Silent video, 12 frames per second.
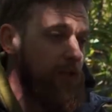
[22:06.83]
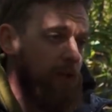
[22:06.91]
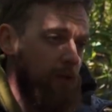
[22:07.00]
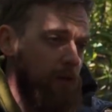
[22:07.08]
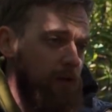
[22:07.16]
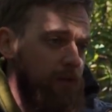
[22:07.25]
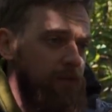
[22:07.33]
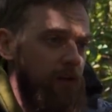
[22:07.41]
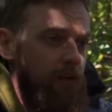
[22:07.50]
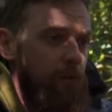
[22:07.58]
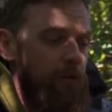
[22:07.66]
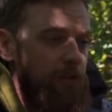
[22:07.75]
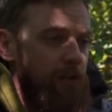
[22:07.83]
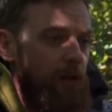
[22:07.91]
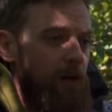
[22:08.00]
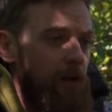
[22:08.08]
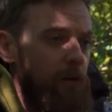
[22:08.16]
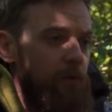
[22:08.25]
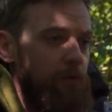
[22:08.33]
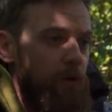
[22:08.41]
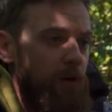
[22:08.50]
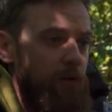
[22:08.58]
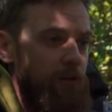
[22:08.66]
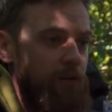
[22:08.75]
and like I say, when you get home as
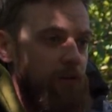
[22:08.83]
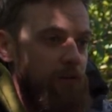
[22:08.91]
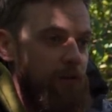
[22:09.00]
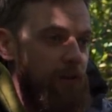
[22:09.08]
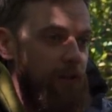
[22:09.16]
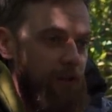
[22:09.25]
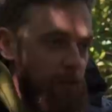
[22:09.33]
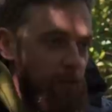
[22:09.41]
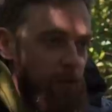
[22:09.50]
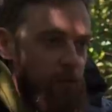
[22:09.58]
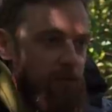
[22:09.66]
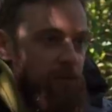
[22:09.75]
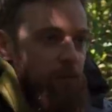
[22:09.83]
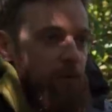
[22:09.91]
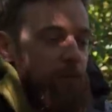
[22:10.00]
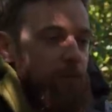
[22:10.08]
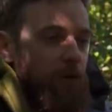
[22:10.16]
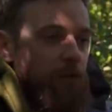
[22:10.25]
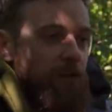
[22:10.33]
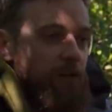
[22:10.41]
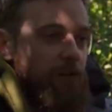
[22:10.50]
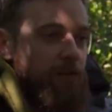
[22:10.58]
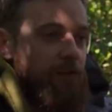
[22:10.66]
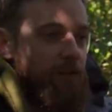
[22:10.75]
well and you're importing all them
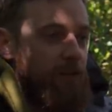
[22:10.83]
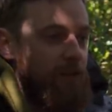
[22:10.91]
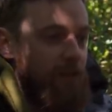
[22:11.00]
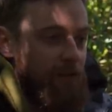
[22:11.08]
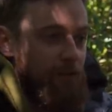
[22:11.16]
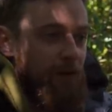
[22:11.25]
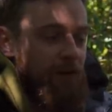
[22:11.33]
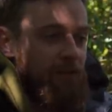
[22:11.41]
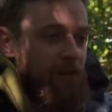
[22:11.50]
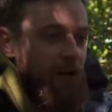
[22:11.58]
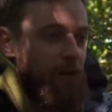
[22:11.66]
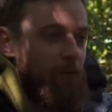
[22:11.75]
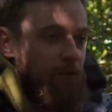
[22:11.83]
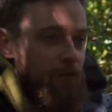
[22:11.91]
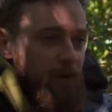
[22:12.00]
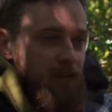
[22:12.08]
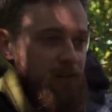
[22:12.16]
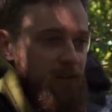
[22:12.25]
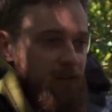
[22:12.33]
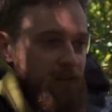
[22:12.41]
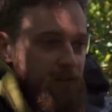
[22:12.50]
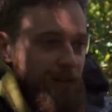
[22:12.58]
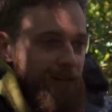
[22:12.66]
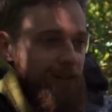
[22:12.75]
photos, it's amazing how much space they
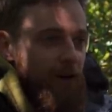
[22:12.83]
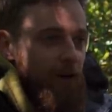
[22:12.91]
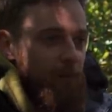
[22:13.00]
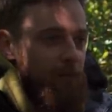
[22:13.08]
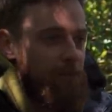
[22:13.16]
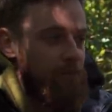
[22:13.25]
actually take up.